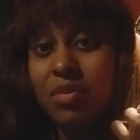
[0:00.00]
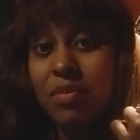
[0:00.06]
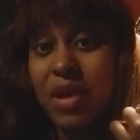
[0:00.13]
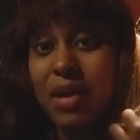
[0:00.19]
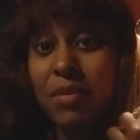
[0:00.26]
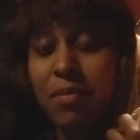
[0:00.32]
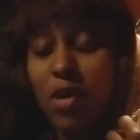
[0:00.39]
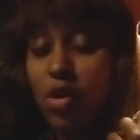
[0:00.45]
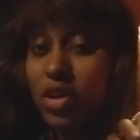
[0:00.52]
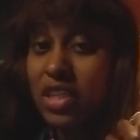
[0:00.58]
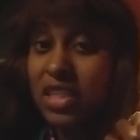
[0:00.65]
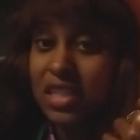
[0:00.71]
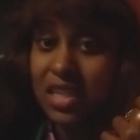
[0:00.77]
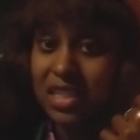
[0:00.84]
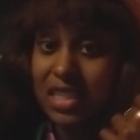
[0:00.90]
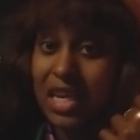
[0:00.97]
and my
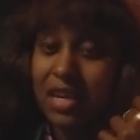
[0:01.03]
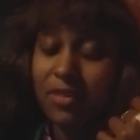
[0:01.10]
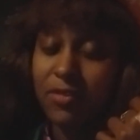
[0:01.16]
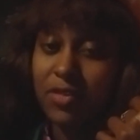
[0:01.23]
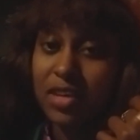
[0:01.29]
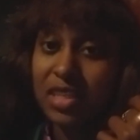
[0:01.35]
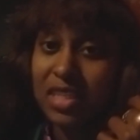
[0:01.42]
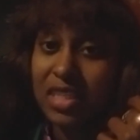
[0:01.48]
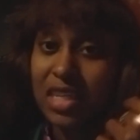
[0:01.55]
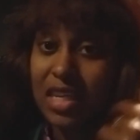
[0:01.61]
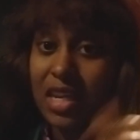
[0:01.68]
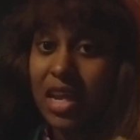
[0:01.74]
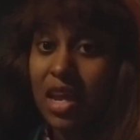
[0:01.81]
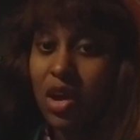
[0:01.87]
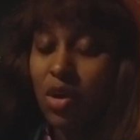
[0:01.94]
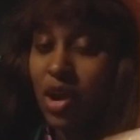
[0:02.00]
oldest son sat in the front seat,
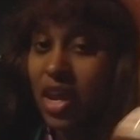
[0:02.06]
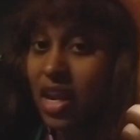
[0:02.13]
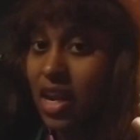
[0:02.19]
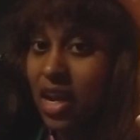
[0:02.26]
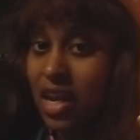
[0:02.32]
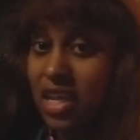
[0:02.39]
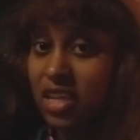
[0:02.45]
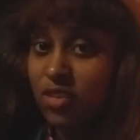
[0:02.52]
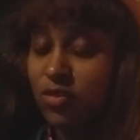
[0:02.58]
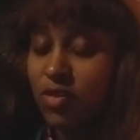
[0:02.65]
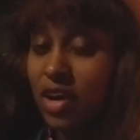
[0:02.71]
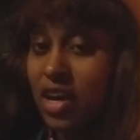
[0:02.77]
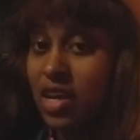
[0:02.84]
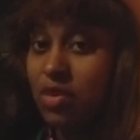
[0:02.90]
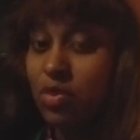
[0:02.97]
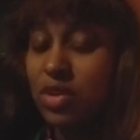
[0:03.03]
and his
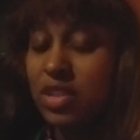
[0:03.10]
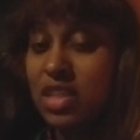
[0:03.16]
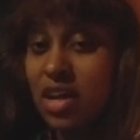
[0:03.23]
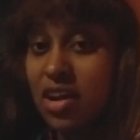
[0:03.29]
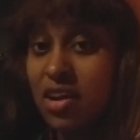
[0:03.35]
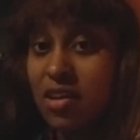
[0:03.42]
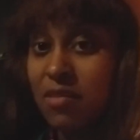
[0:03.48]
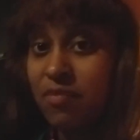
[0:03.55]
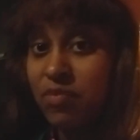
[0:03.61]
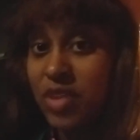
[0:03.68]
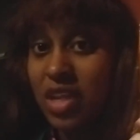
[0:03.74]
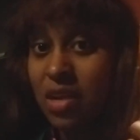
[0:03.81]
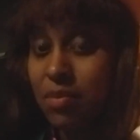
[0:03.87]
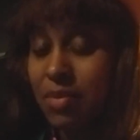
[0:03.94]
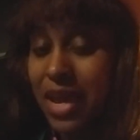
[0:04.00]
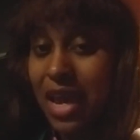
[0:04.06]
friend was um,
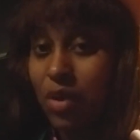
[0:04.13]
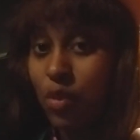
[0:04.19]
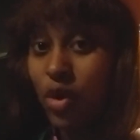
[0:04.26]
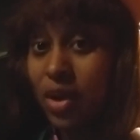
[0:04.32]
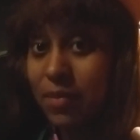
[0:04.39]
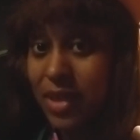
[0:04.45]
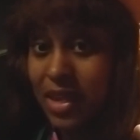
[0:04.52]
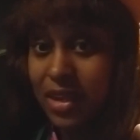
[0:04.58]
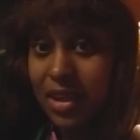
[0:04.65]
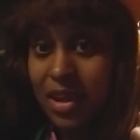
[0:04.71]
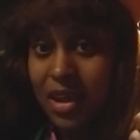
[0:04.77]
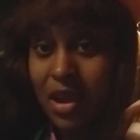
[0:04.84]
in the back with me.